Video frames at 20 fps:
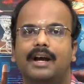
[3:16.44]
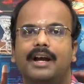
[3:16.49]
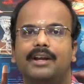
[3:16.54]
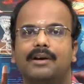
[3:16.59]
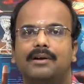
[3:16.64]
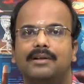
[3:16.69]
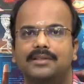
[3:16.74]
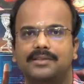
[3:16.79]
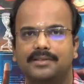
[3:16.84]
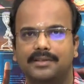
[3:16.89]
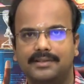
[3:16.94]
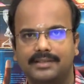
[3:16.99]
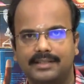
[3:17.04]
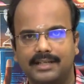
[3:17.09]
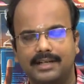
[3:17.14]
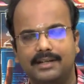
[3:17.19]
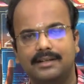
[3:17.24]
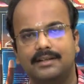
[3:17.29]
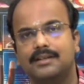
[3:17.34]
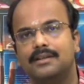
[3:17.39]
I also
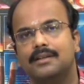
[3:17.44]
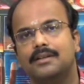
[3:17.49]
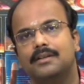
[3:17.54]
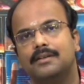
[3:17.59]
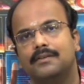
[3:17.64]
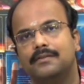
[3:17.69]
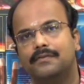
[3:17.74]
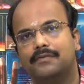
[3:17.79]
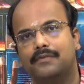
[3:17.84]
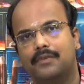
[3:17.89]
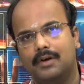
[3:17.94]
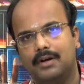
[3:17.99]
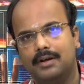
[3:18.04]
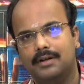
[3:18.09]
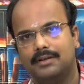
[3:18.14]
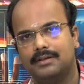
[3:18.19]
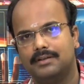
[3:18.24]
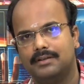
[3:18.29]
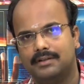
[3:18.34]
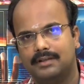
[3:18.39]
said
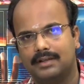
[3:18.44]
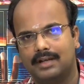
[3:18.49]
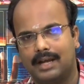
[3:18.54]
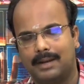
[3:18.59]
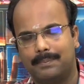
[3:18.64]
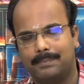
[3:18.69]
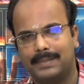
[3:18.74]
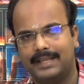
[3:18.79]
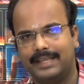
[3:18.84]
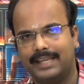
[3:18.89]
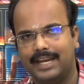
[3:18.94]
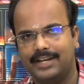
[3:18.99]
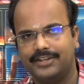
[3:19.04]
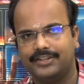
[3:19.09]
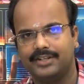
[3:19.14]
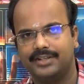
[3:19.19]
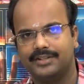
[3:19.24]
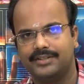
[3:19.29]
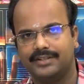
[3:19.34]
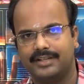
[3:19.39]
for
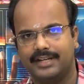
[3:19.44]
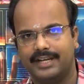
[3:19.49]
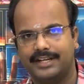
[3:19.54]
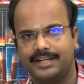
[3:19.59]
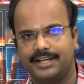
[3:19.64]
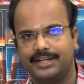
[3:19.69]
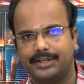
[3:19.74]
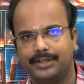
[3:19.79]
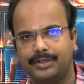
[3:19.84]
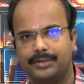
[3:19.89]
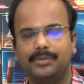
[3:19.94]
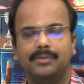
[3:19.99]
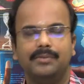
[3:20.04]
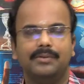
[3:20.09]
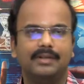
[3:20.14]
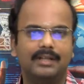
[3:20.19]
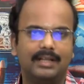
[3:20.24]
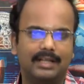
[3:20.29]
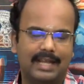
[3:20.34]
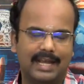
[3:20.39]
applications related to
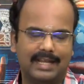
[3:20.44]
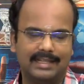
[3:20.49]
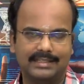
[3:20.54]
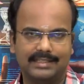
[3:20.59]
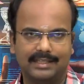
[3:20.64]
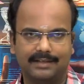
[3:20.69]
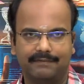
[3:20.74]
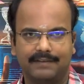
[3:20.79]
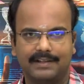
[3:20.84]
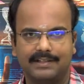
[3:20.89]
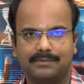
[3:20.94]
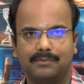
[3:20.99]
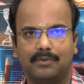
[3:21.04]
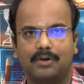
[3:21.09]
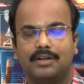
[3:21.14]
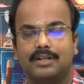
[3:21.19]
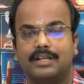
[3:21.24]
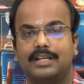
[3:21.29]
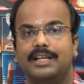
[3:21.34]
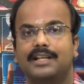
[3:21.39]
land surface
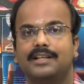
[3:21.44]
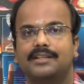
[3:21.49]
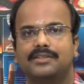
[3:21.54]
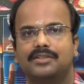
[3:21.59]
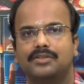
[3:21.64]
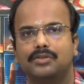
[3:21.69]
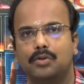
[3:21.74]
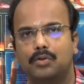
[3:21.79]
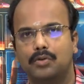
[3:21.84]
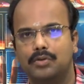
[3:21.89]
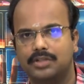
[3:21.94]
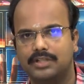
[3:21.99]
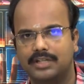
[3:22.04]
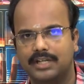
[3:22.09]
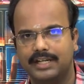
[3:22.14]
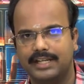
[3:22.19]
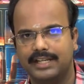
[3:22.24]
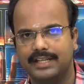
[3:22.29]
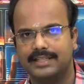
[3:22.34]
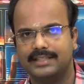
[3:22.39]
modeling, snow
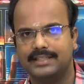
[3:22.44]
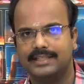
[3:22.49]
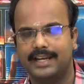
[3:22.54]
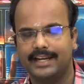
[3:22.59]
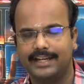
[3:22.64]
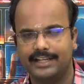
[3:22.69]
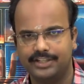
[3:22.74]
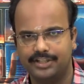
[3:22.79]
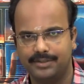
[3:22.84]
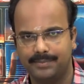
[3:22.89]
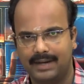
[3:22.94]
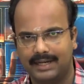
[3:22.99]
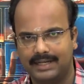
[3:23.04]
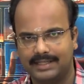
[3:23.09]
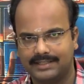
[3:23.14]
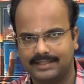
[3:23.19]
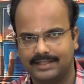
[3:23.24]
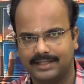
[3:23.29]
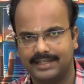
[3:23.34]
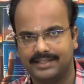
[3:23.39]
studies, energy
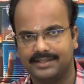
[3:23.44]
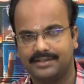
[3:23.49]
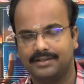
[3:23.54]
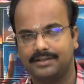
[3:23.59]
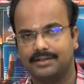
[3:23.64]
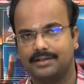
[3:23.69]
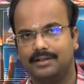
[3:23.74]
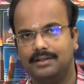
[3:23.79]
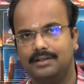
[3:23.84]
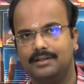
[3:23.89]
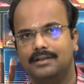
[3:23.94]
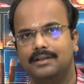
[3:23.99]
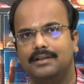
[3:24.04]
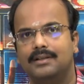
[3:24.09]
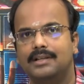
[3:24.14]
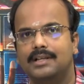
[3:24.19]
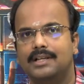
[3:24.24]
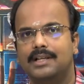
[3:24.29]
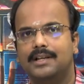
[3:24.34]
balance studies and all